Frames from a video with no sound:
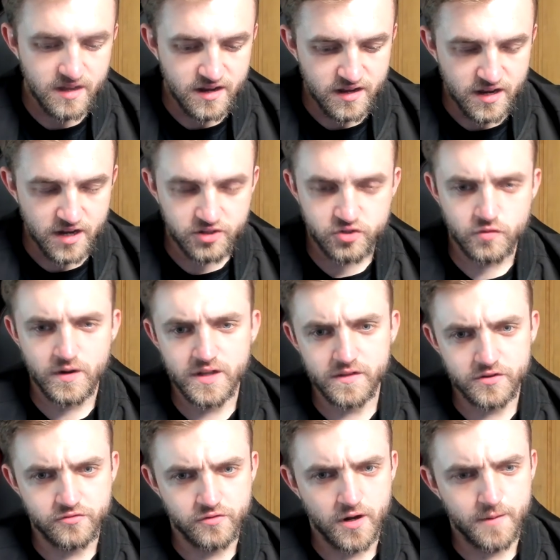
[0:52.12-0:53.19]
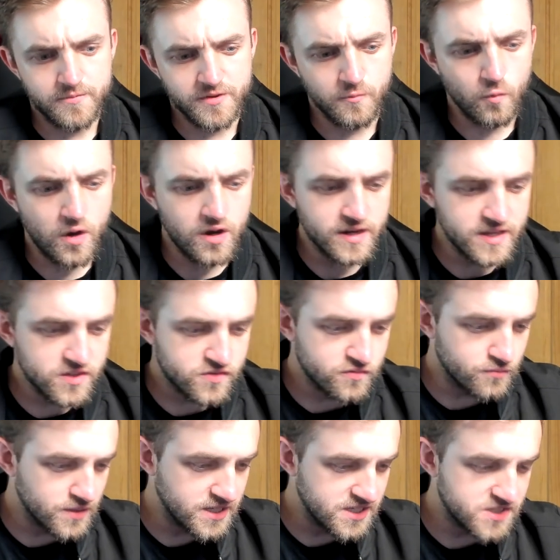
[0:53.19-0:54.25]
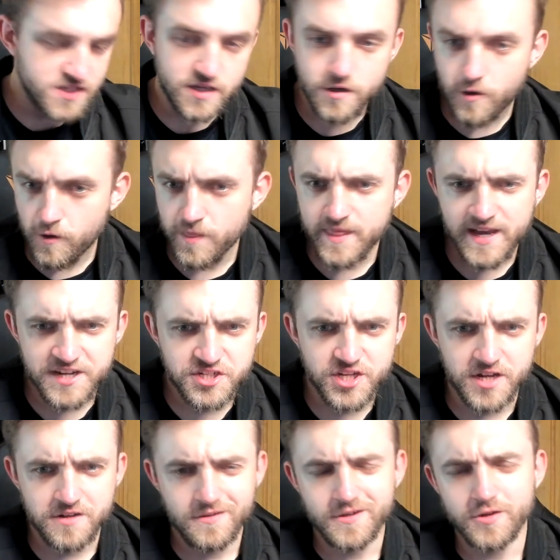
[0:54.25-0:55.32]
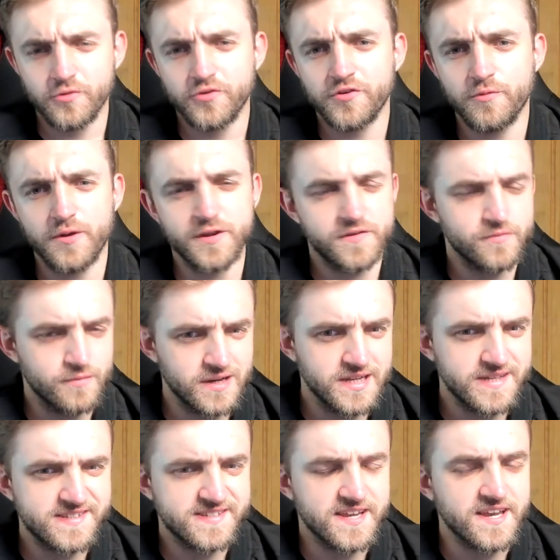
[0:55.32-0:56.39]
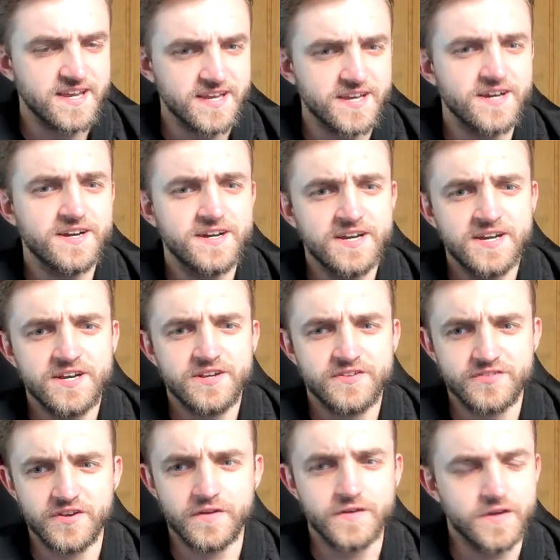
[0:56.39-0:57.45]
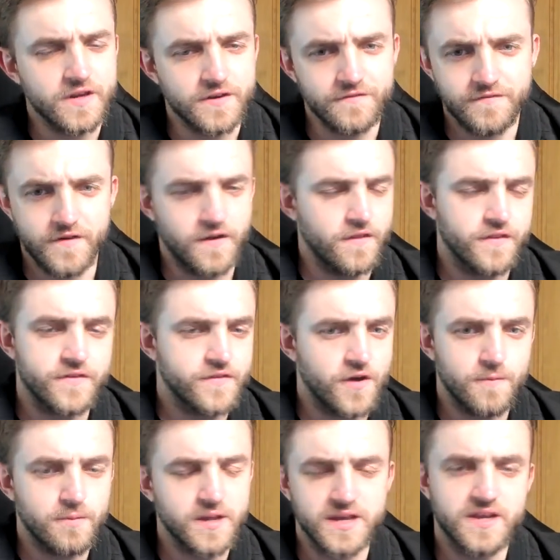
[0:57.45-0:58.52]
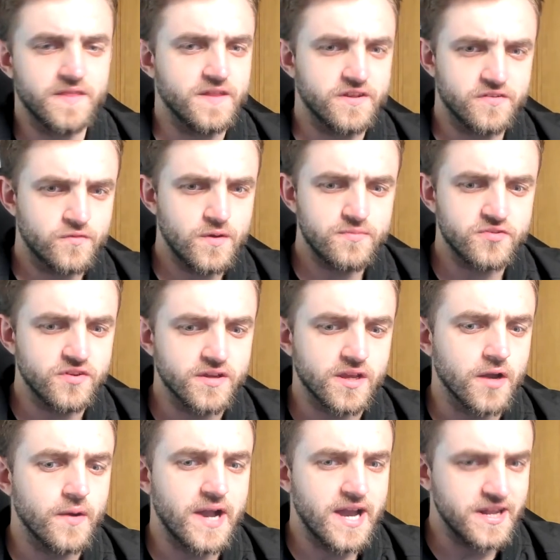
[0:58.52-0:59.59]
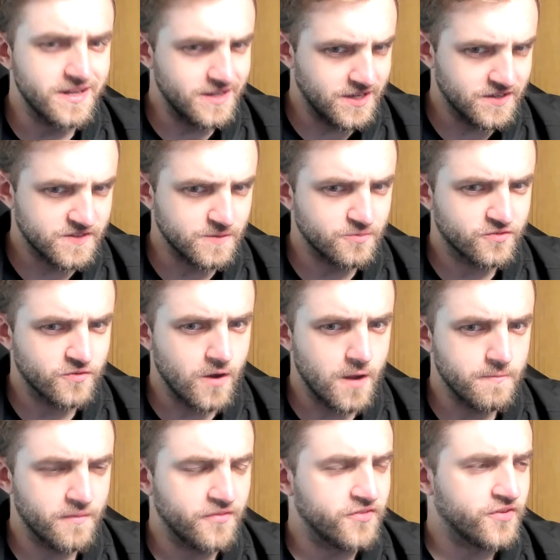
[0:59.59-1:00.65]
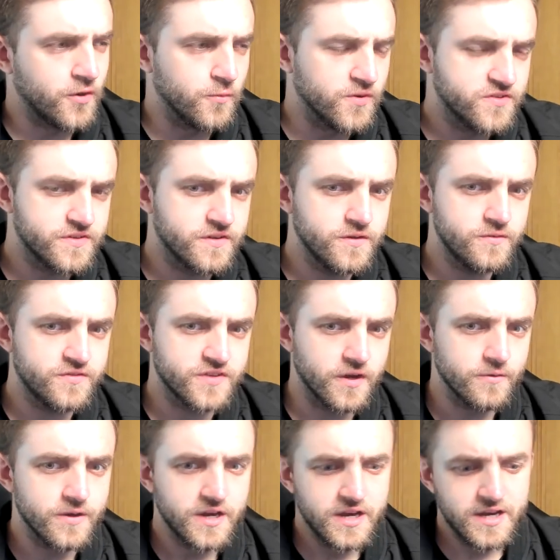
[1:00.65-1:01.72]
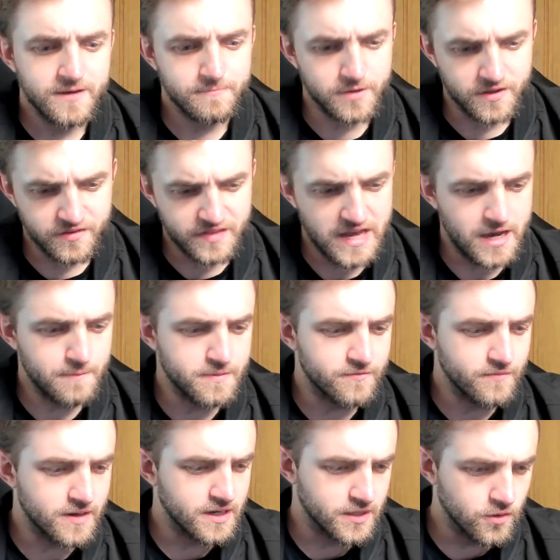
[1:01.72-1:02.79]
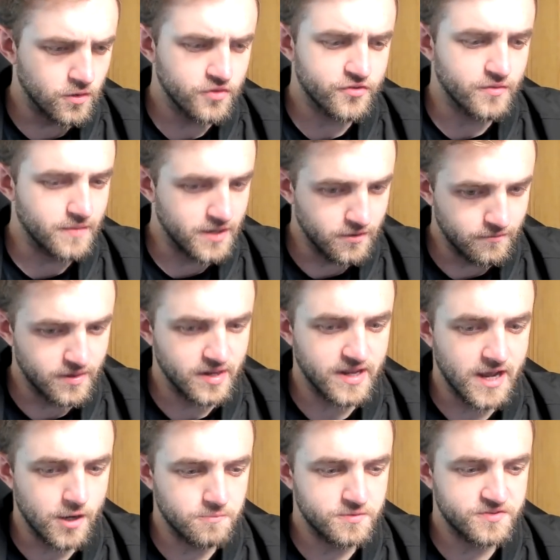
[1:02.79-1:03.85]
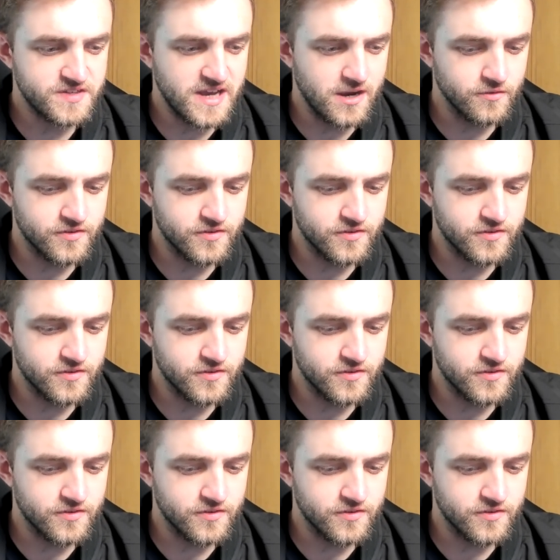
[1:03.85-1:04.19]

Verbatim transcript: a trailer dropped, and while it's releasing on that channel, I also wanted to release it here, so you can follow the top link in the description and go ahead and hit subscribe if you so wish to do so, because that would be really awesome and it would really help us out